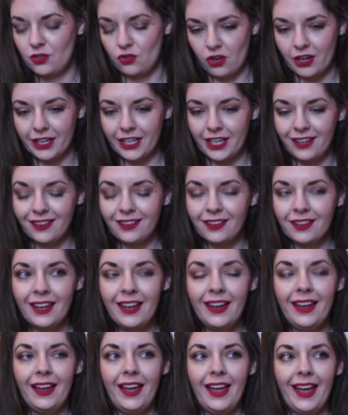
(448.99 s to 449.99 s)
drying,
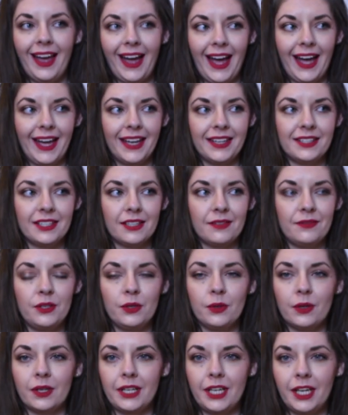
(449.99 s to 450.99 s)
and if
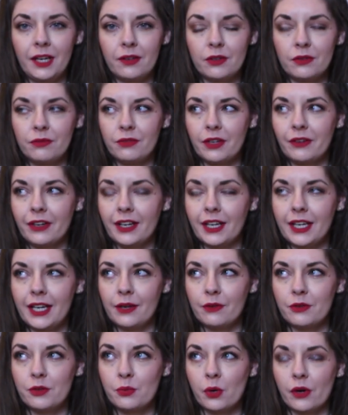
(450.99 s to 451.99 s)
you can hear a very
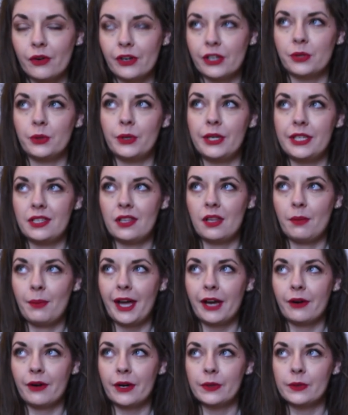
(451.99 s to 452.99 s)
loud whirring noise in the
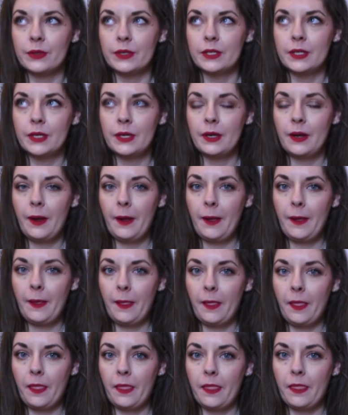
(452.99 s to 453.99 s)
background,
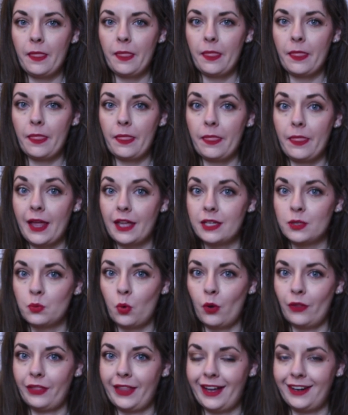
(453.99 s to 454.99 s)
that's
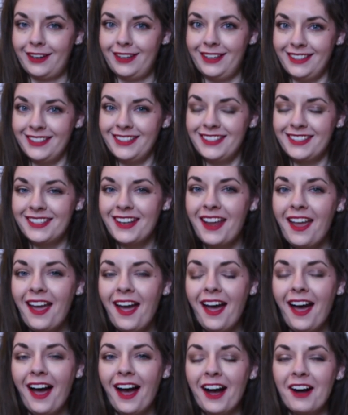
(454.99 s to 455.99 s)
what that is.
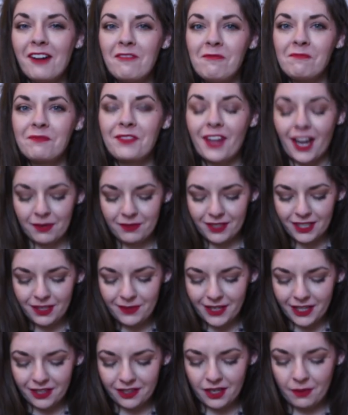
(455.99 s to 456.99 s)
I'm gonna
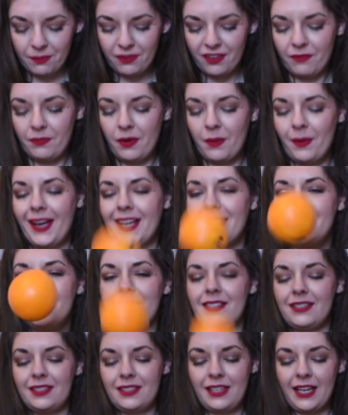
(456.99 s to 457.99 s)
make a couple of
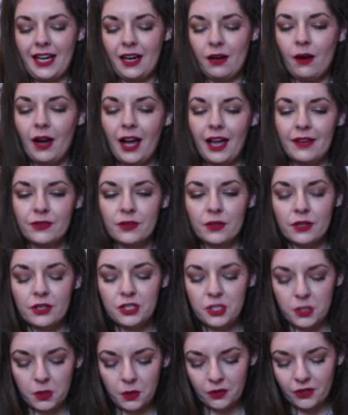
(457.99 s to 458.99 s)
pomanders. Now I've
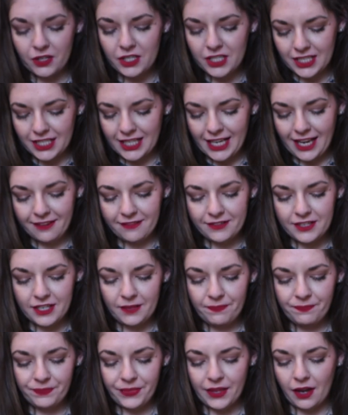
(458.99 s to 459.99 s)
got two oranges left.
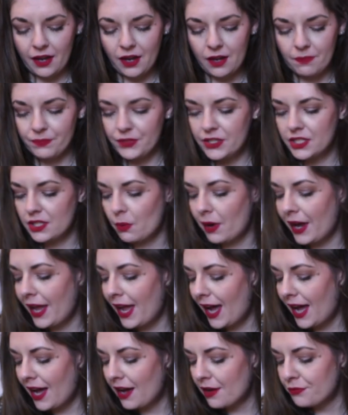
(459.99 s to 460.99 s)
So I
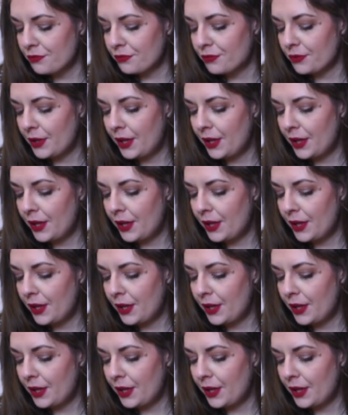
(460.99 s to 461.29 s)
have